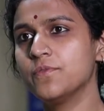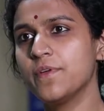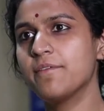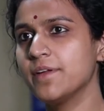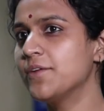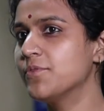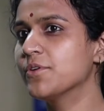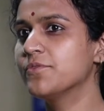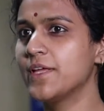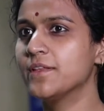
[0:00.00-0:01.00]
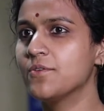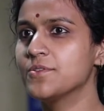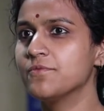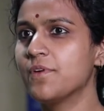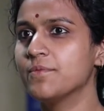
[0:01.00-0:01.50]
we have a network of
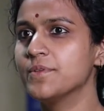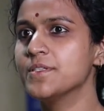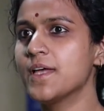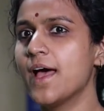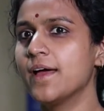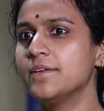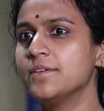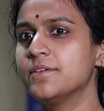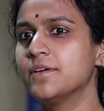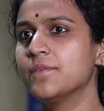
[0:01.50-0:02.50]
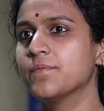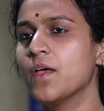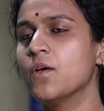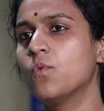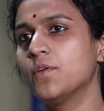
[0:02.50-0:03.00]
10,000 farmers, and
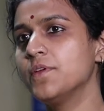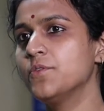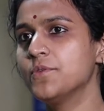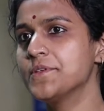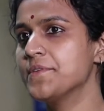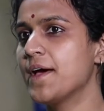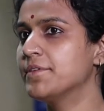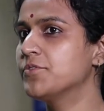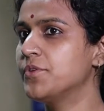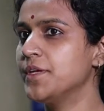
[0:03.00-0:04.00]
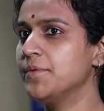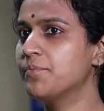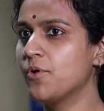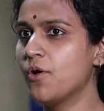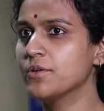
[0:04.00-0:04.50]
what we do is we have a
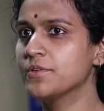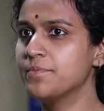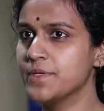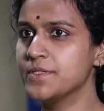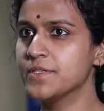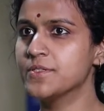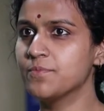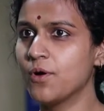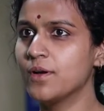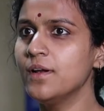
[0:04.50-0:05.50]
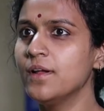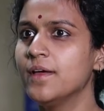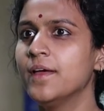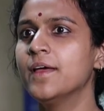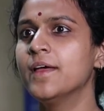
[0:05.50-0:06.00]
three-pronged business model.
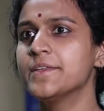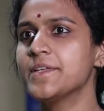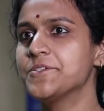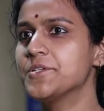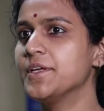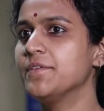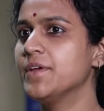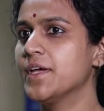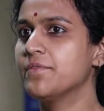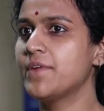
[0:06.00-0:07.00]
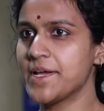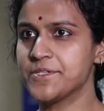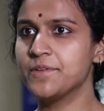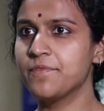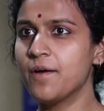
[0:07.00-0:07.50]
Essentially, we give
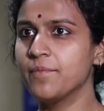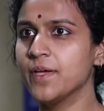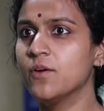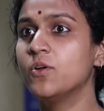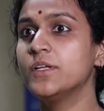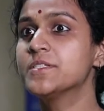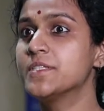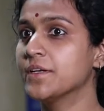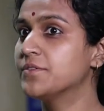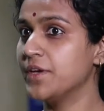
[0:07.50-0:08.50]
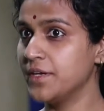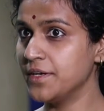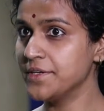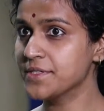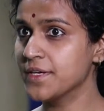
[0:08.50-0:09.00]
natural farming holistic
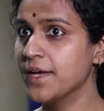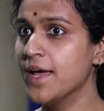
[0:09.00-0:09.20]
trainings,